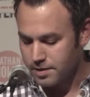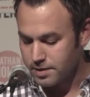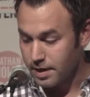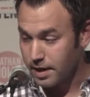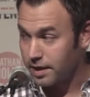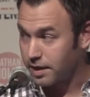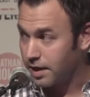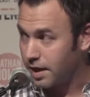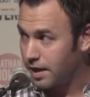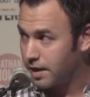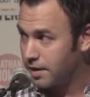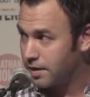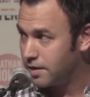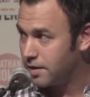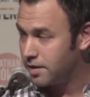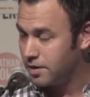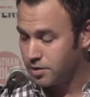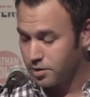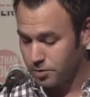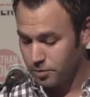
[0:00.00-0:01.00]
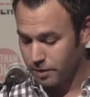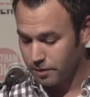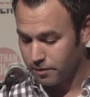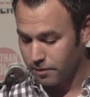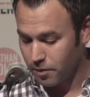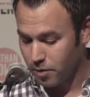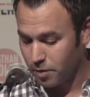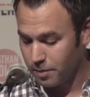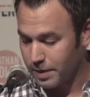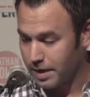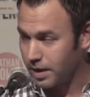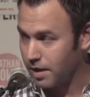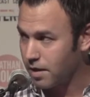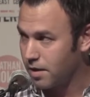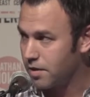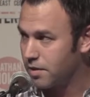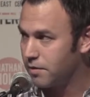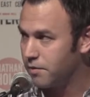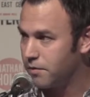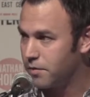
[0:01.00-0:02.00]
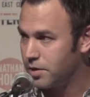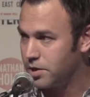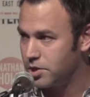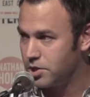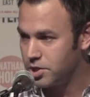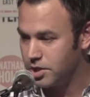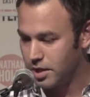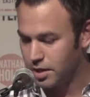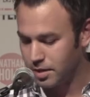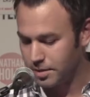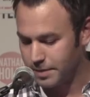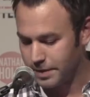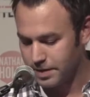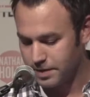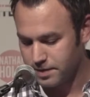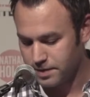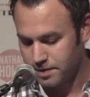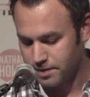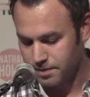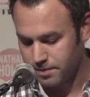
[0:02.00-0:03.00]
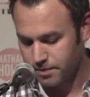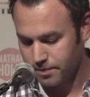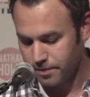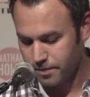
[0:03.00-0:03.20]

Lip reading: dedicated to reforming the fringe elements.